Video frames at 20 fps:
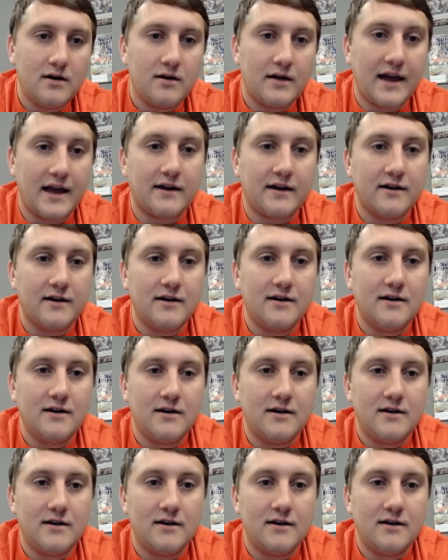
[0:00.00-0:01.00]
Like,
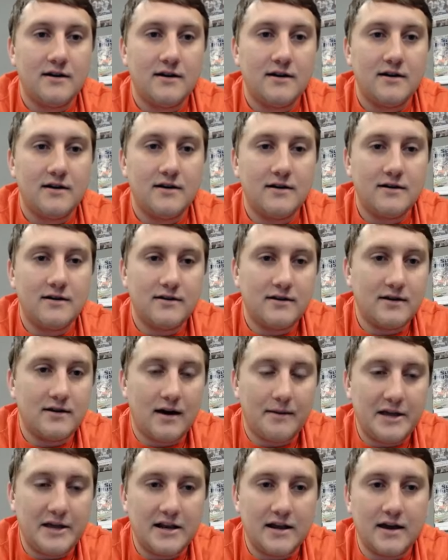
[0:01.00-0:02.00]

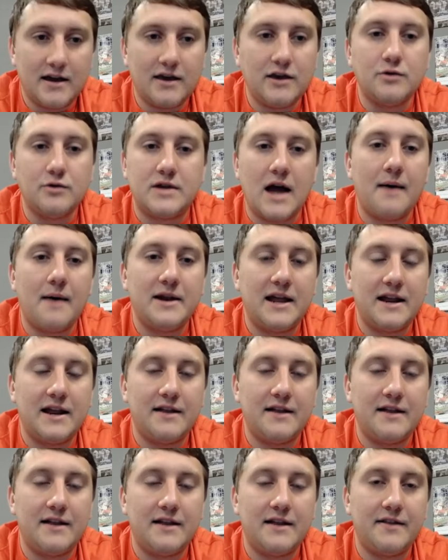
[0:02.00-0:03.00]
I mean, you
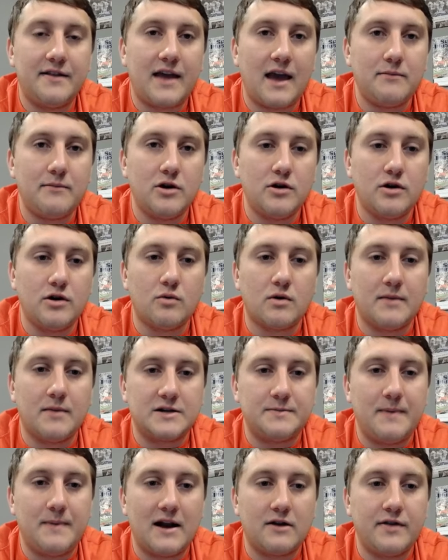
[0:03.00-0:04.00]
dominated the game. You were
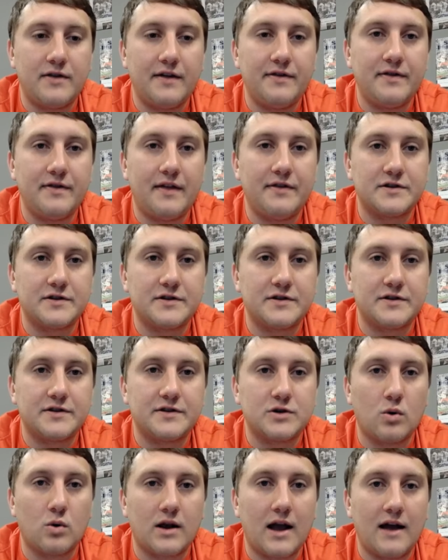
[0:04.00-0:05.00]
much better than the
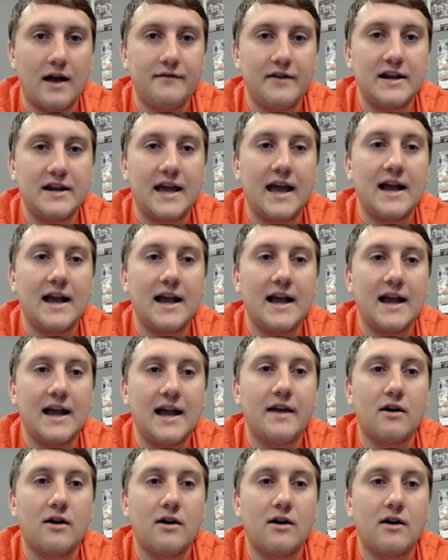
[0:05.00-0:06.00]
score kind of indicated
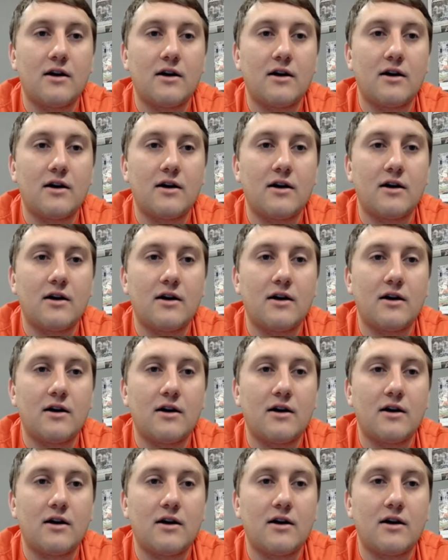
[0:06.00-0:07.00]
there. And to point
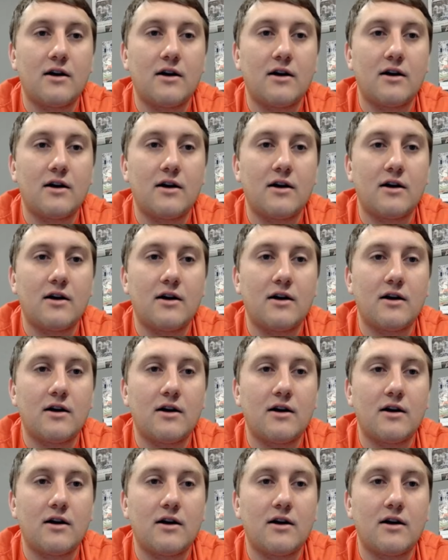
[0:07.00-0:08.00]
being,
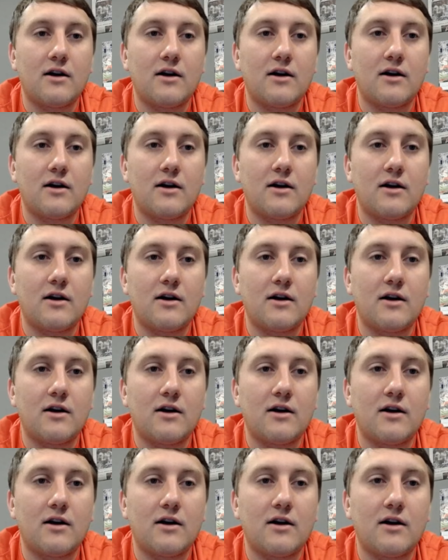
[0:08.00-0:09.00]
it'd be easy to say,
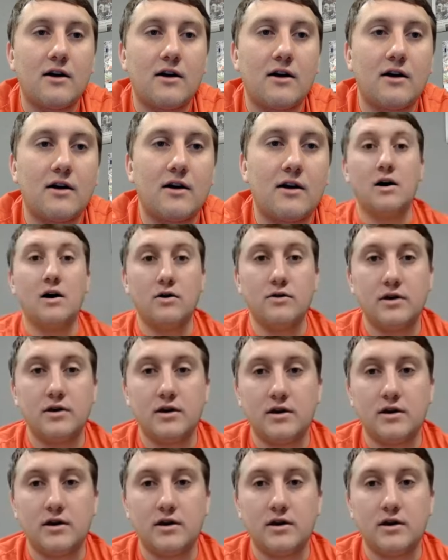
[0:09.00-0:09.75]
okay, well,